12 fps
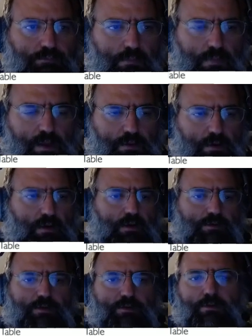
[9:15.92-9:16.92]
You can
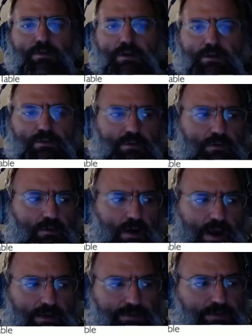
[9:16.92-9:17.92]
also do things with
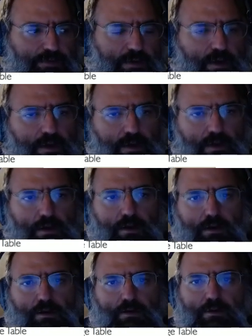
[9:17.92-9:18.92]
graphs
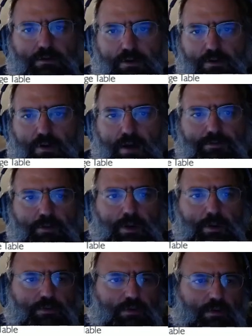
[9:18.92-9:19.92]
using graph
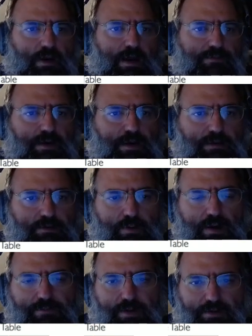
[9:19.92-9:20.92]
frames and GraphX.
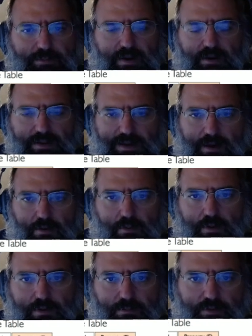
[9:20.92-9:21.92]
GraphX being the
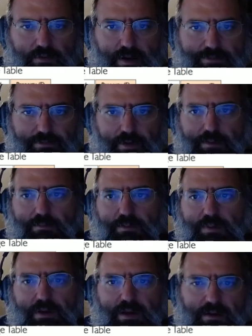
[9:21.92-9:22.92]
algorithms, graph frames
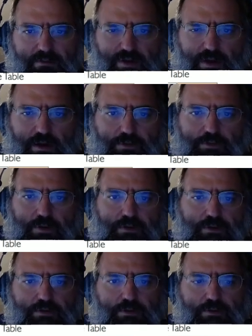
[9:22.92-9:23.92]
being kind of the construct
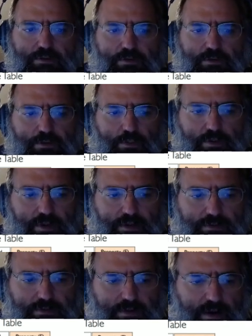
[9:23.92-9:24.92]
that's used to store that
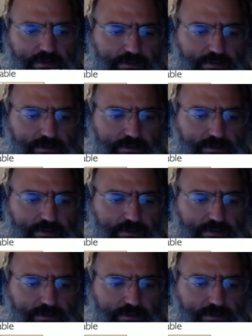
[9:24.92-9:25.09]
stuff.